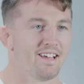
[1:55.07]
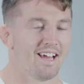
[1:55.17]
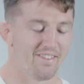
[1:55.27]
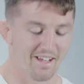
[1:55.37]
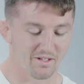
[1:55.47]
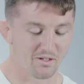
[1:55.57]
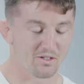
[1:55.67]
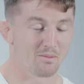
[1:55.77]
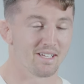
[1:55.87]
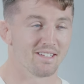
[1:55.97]
and that
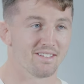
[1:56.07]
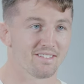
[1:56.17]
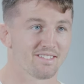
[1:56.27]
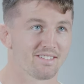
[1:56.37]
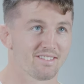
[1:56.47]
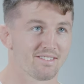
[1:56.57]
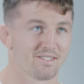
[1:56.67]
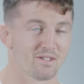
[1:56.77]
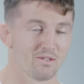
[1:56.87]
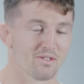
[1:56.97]
usually means
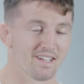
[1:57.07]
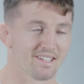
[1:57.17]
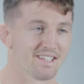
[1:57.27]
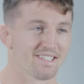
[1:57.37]
two things.